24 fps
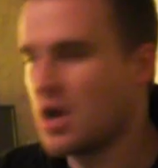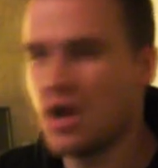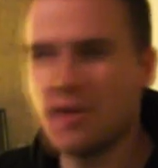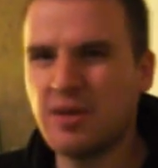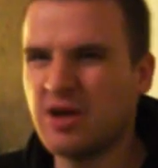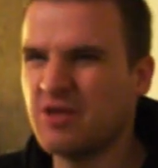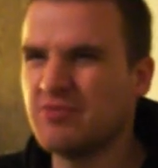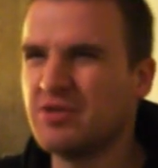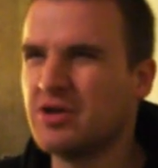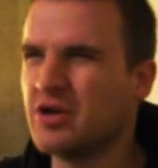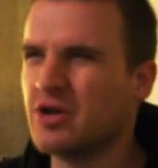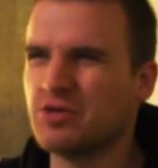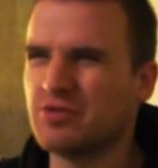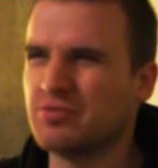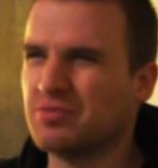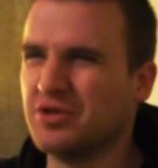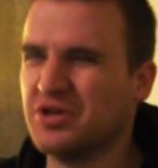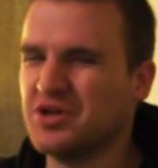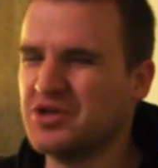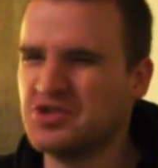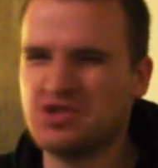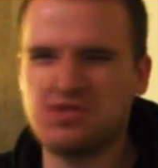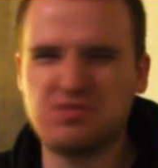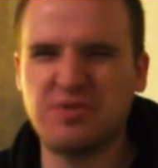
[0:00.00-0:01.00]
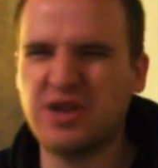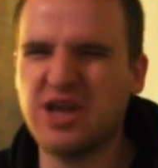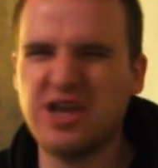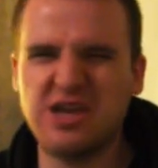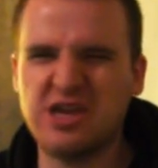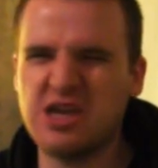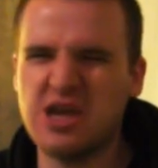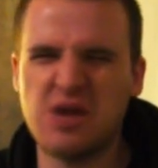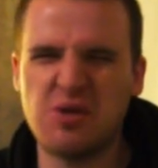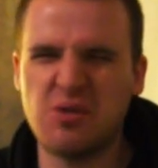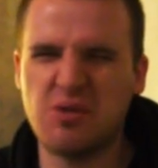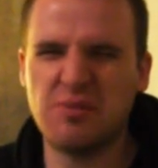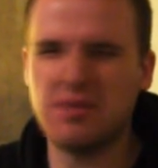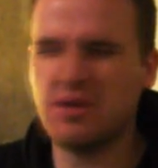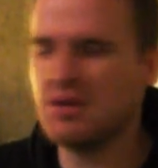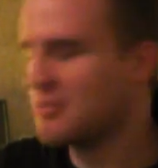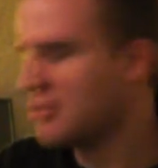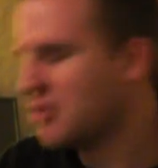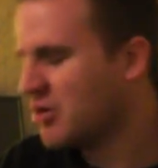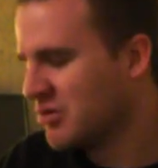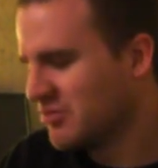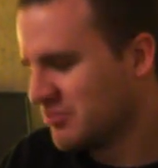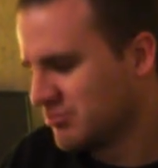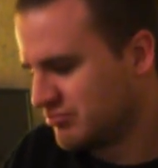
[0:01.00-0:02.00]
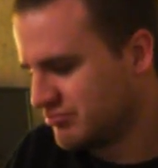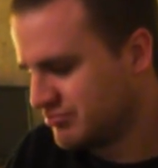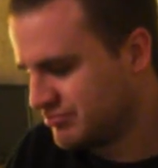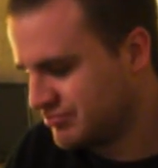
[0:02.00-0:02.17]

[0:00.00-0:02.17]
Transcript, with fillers: I might have been other places, but I can't remember.